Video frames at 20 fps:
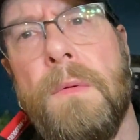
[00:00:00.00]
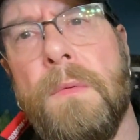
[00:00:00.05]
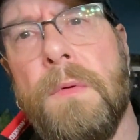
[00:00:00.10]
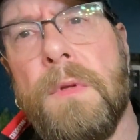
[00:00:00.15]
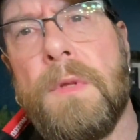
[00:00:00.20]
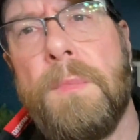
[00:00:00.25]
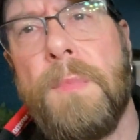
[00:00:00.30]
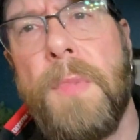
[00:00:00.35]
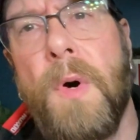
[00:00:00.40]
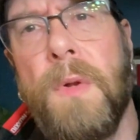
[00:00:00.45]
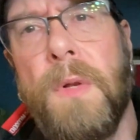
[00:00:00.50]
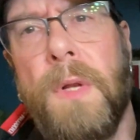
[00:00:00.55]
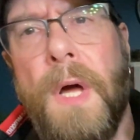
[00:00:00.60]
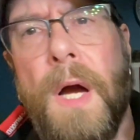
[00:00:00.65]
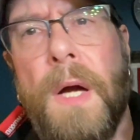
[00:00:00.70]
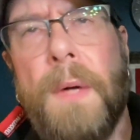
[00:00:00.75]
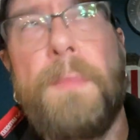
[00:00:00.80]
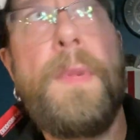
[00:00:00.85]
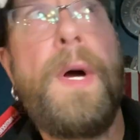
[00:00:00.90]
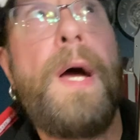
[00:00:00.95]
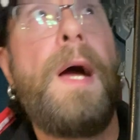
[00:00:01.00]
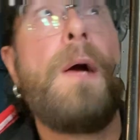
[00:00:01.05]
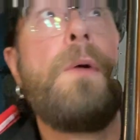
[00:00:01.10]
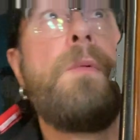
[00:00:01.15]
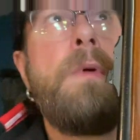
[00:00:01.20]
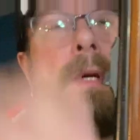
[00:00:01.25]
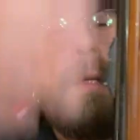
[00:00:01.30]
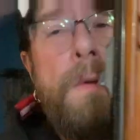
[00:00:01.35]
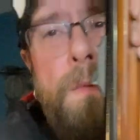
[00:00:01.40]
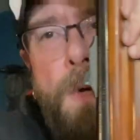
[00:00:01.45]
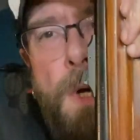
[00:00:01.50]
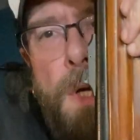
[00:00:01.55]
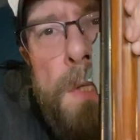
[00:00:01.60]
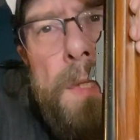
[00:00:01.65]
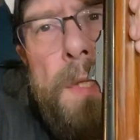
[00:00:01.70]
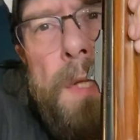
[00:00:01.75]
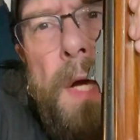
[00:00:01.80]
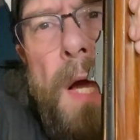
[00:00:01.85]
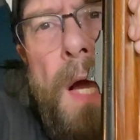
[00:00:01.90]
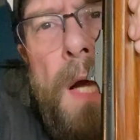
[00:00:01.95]
With the bolt locked back, we can
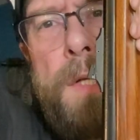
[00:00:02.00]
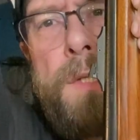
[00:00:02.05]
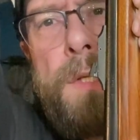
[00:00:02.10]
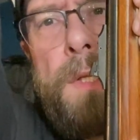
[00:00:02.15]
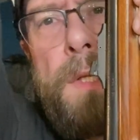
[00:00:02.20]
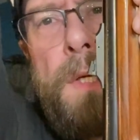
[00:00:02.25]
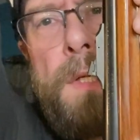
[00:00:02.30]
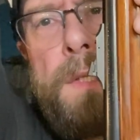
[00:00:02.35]
watch the action.